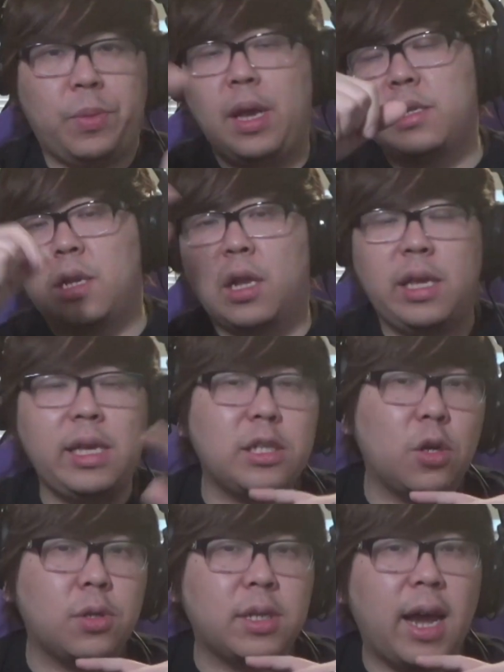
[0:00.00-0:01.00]
It's on the East
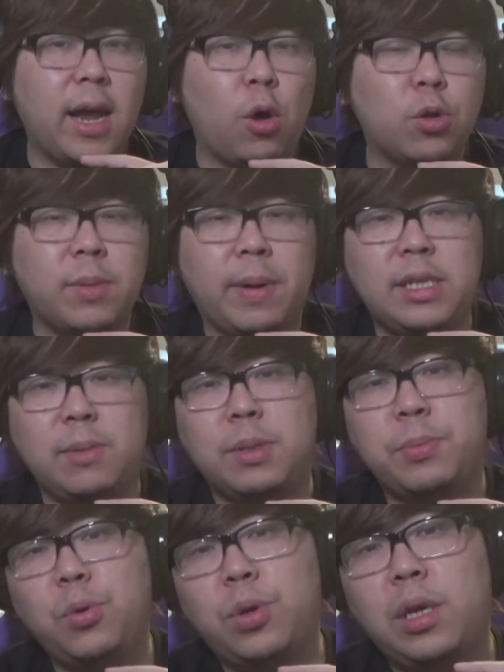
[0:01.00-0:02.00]
Coast side, hosted by Team
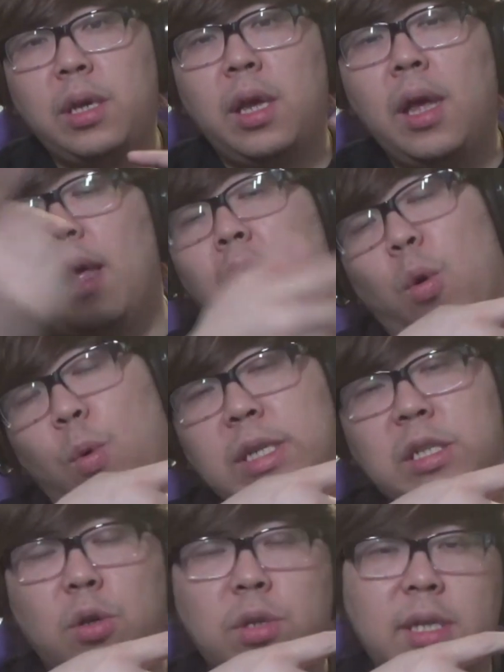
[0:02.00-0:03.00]
Spooky.
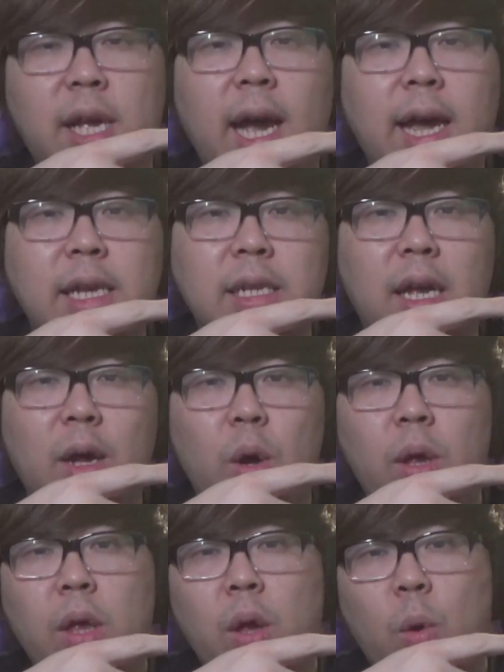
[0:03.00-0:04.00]
West Coast side is
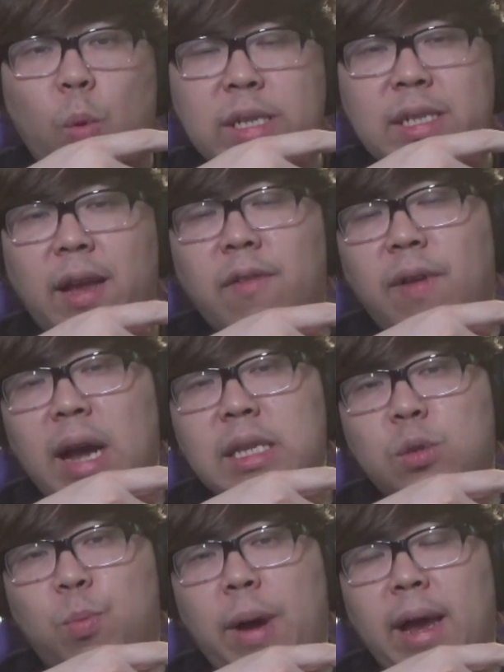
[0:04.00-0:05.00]
Wednesday Night
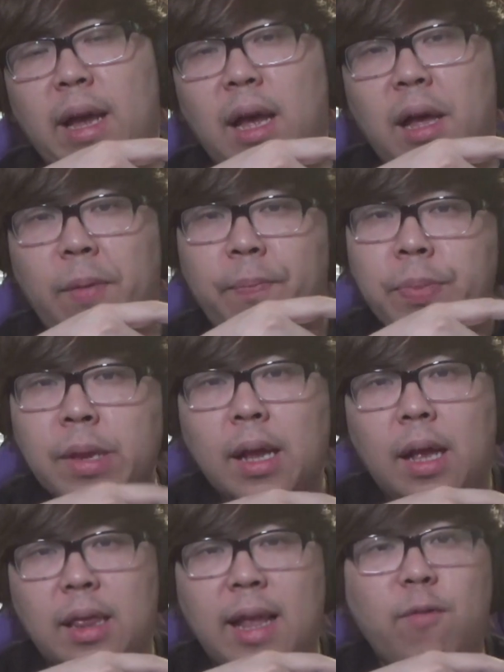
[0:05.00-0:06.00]
Fights by a
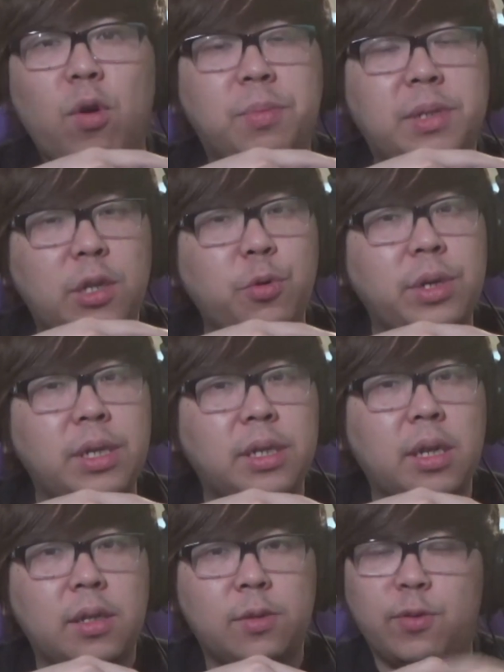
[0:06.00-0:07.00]
level up
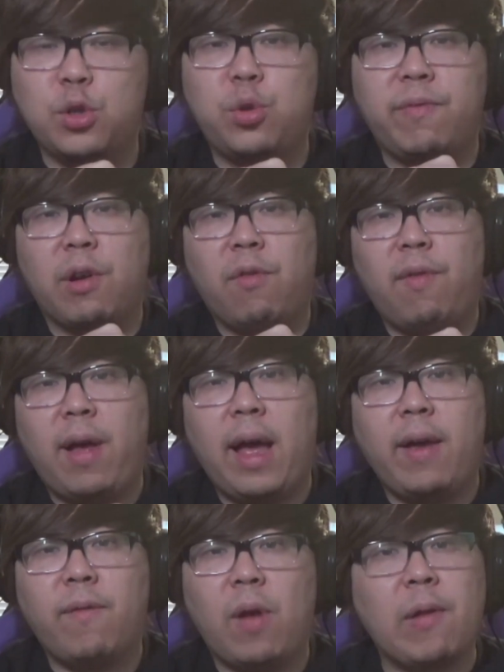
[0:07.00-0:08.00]
series for Street Fighter
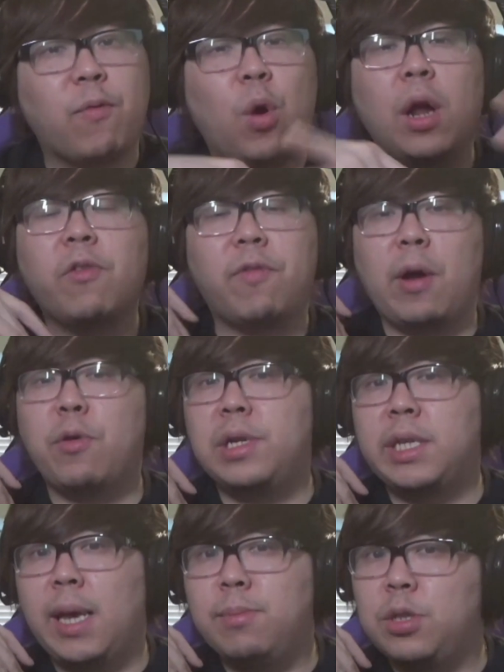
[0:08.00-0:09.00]
5 and for other
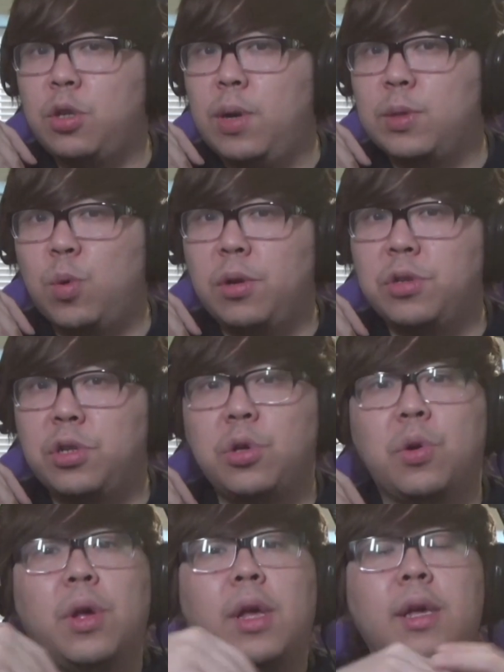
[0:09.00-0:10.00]
various games too as well too.